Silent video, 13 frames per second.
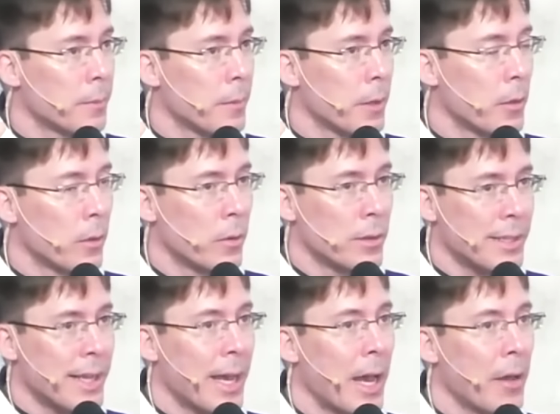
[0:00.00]
You know, as
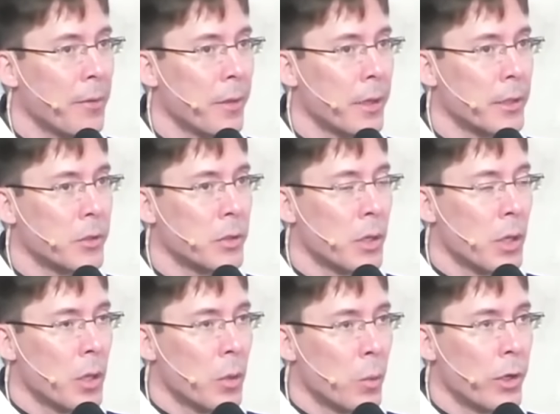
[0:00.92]
Catholics,
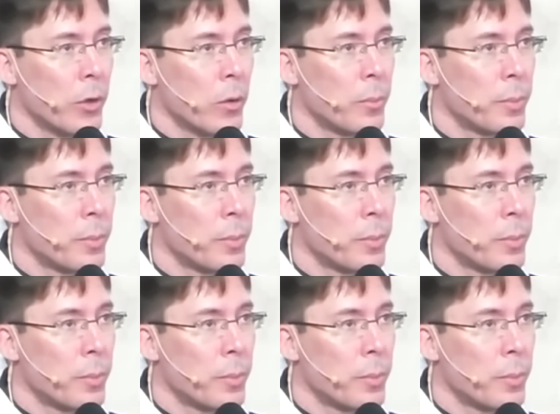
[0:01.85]
we don't